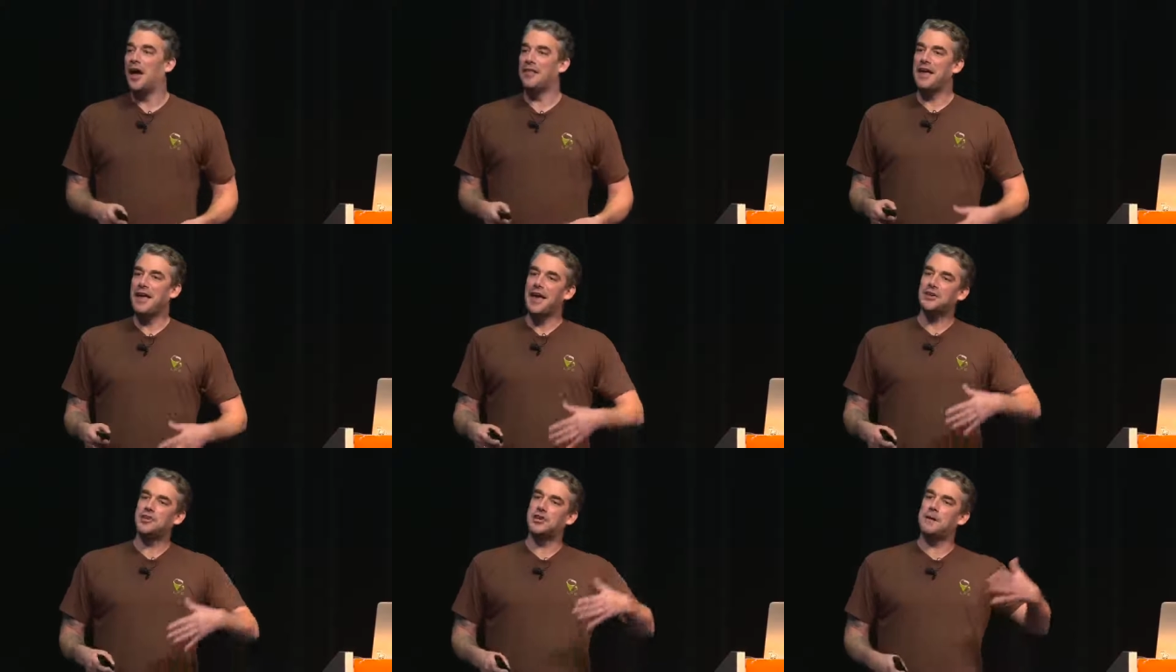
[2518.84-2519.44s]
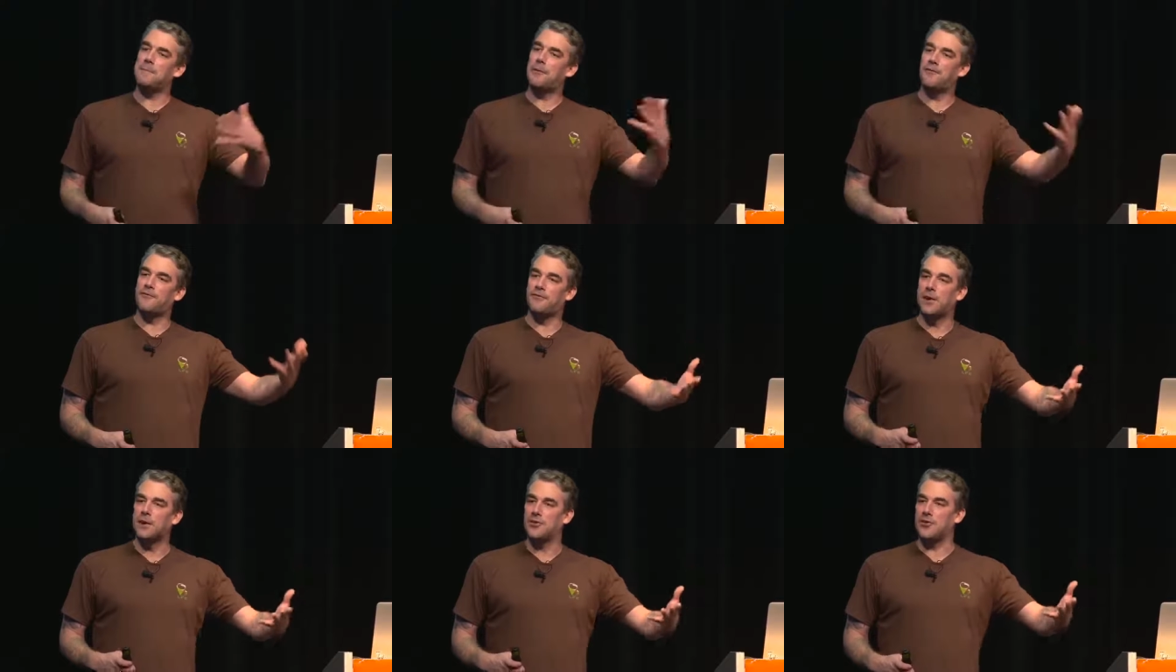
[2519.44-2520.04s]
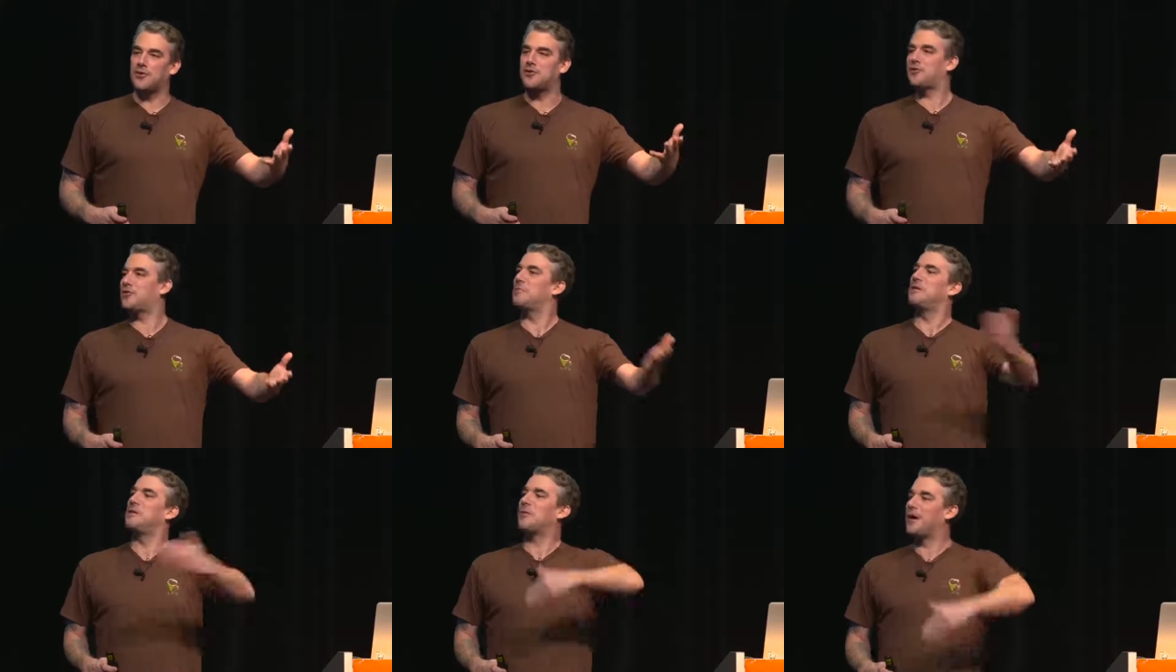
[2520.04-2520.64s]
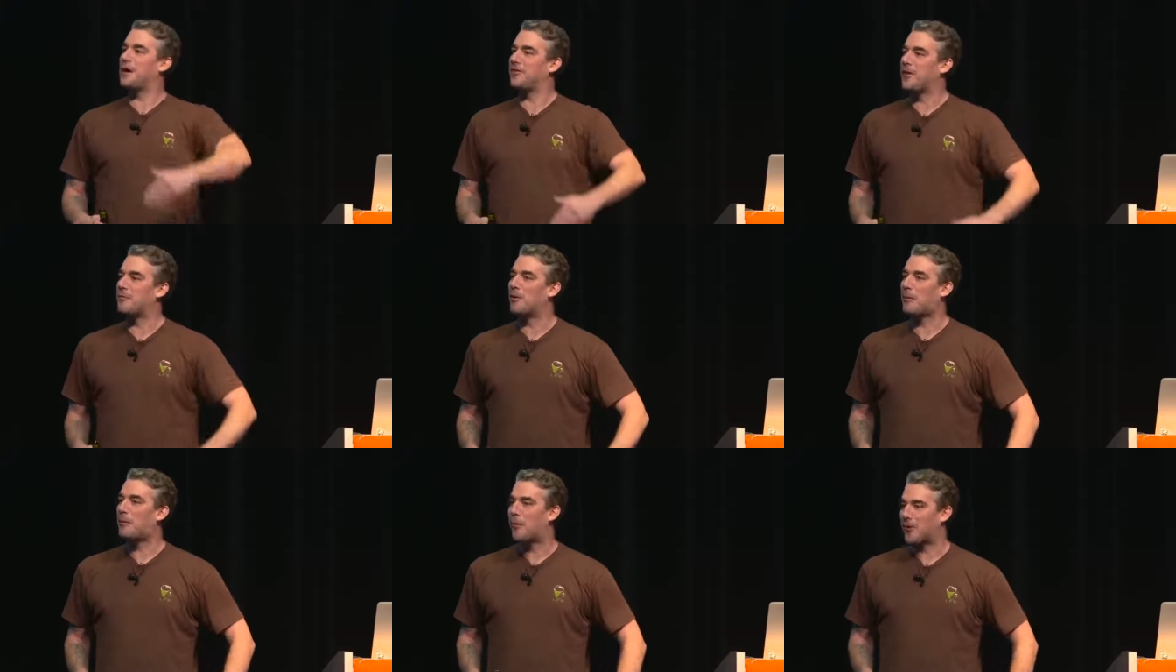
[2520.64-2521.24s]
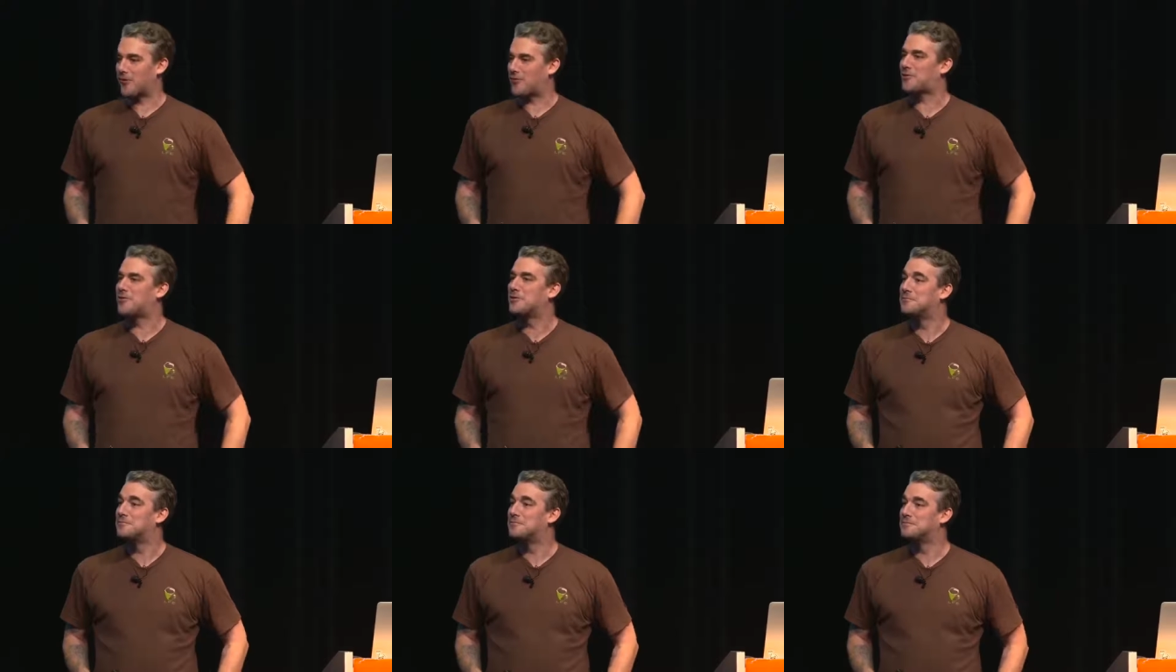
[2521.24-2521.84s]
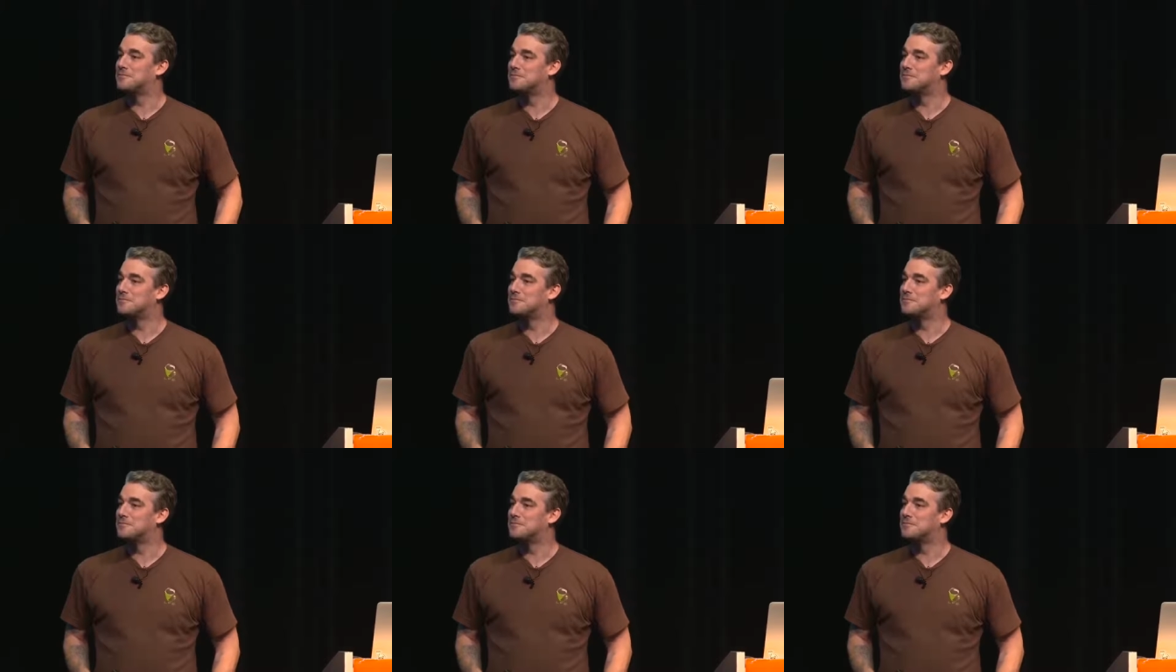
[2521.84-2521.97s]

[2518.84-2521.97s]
And they actually prefer this to me writing them reports.